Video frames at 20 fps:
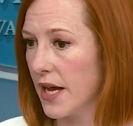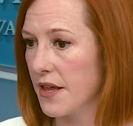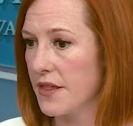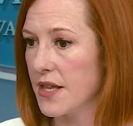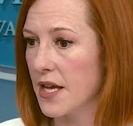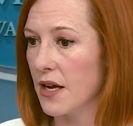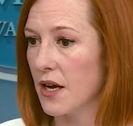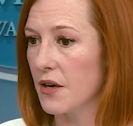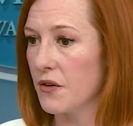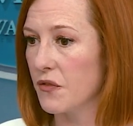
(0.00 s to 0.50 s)
I
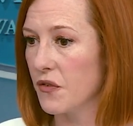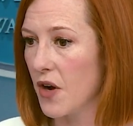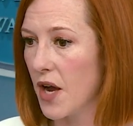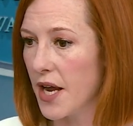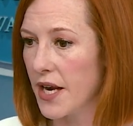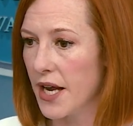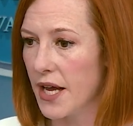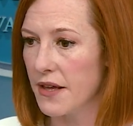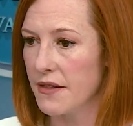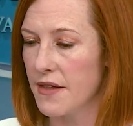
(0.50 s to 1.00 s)
think, on
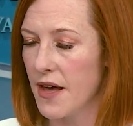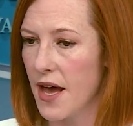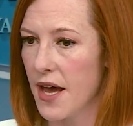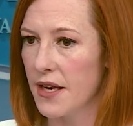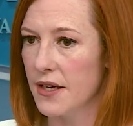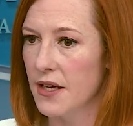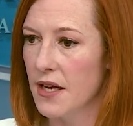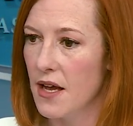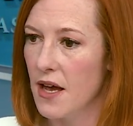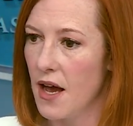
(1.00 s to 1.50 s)
Friday,
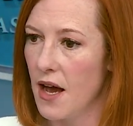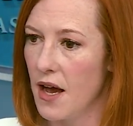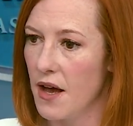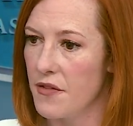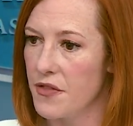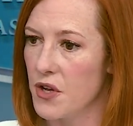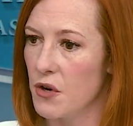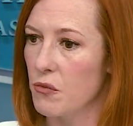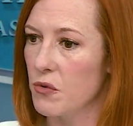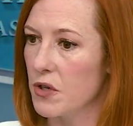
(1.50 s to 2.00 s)
that
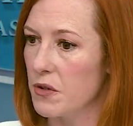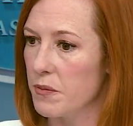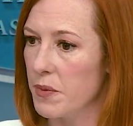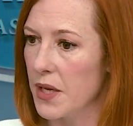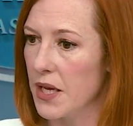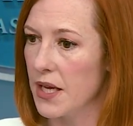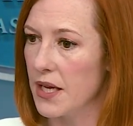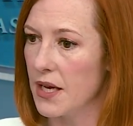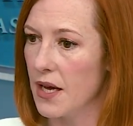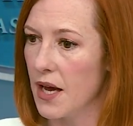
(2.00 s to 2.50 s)
there would
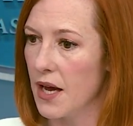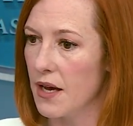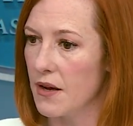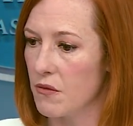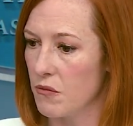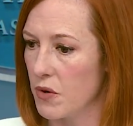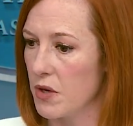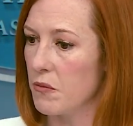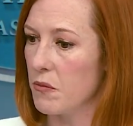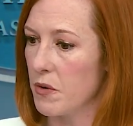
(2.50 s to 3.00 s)
be,
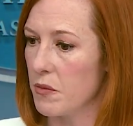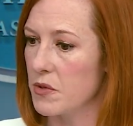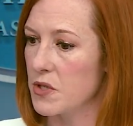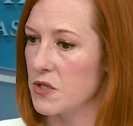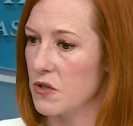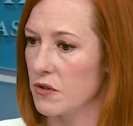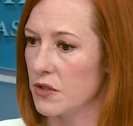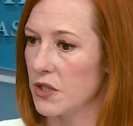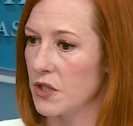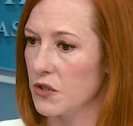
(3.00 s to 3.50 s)
we would
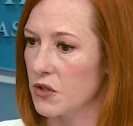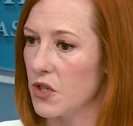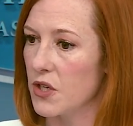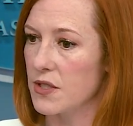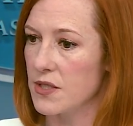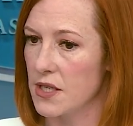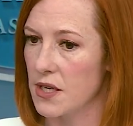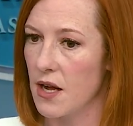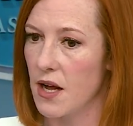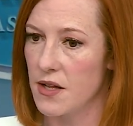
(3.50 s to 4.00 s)
certainly
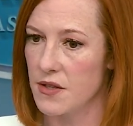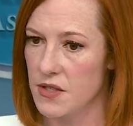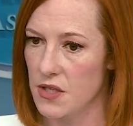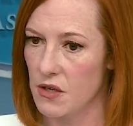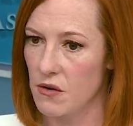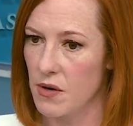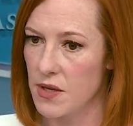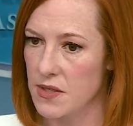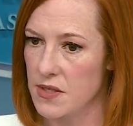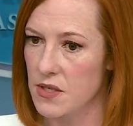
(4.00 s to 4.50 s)
look to
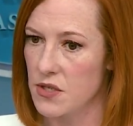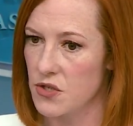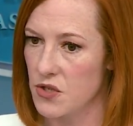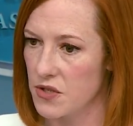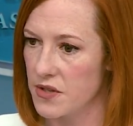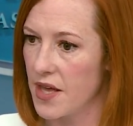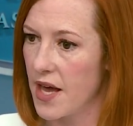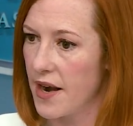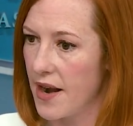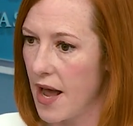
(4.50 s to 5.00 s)
consequences
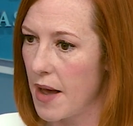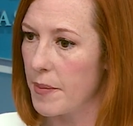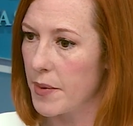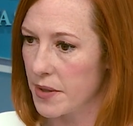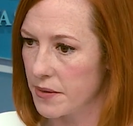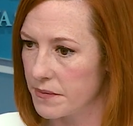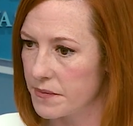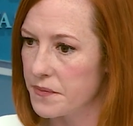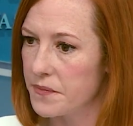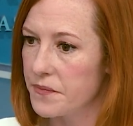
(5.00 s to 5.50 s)
should that
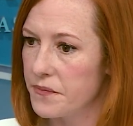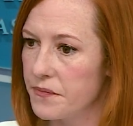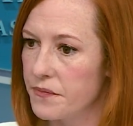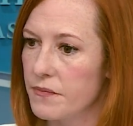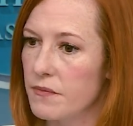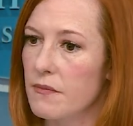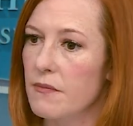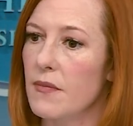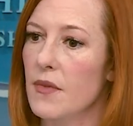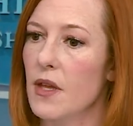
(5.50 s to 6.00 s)
happen.
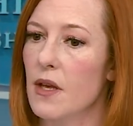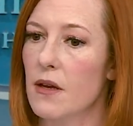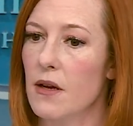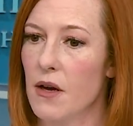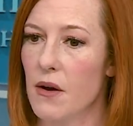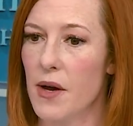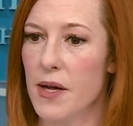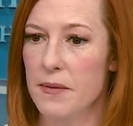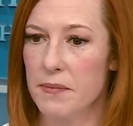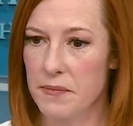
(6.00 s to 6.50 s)

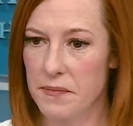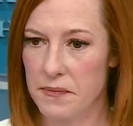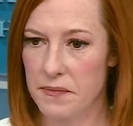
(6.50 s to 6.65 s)
Go ahead.